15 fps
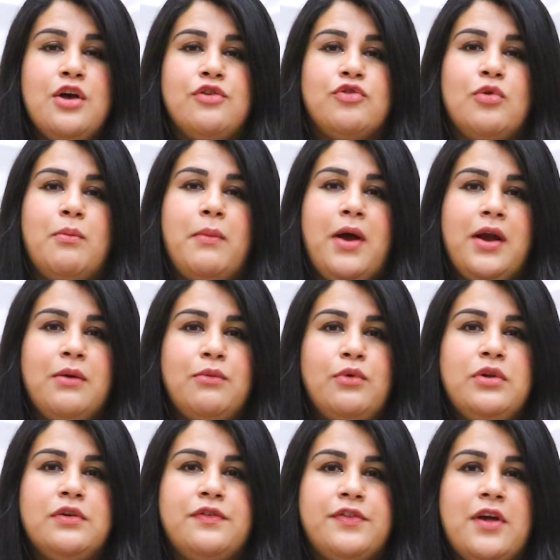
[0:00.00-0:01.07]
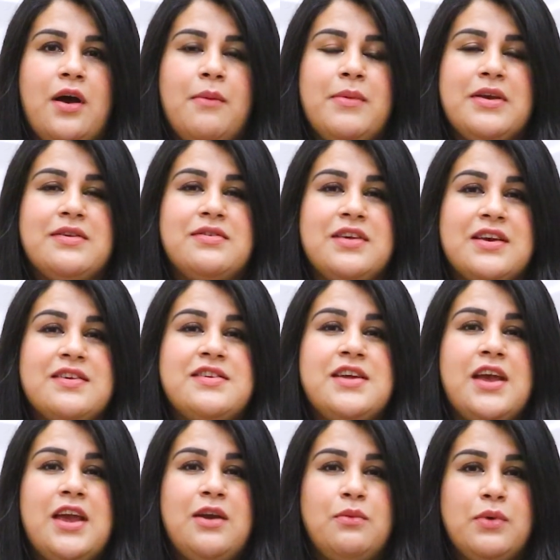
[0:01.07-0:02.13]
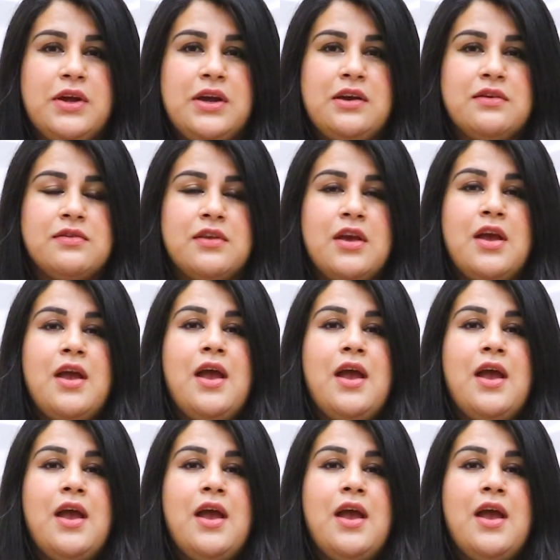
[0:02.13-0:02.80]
So my rule of thumb is 6 to 8 weeks.